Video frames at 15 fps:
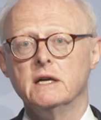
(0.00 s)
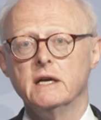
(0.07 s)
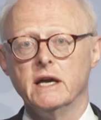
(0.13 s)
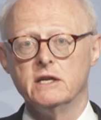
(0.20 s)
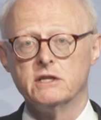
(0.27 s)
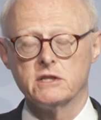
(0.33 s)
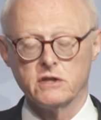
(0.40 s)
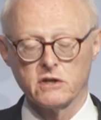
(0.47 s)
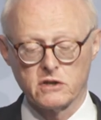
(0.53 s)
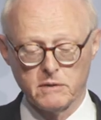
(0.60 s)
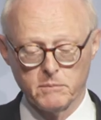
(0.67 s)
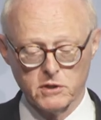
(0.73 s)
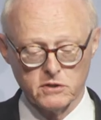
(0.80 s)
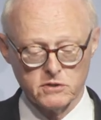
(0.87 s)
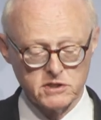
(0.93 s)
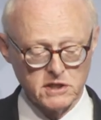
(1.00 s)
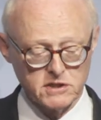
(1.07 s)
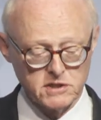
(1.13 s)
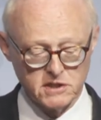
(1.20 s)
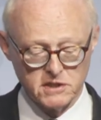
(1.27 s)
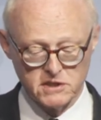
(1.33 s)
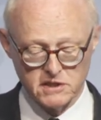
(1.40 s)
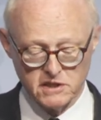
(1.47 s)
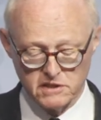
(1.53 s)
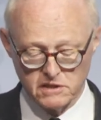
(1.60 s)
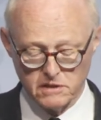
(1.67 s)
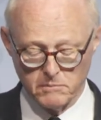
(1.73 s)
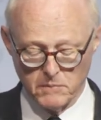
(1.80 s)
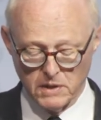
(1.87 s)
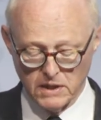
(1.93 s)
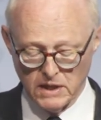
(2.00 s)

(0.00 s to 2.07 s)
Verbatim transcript: into the criminal justice system